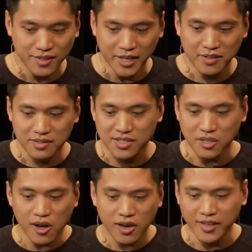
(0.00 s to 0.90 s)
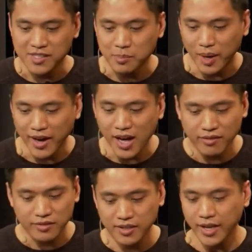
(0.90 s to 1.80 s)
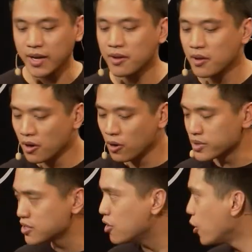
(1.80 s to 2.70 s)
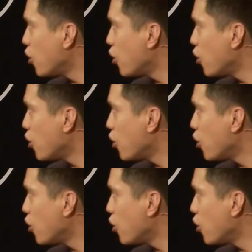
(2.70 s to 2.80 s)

like stalk and spy half of the day what's going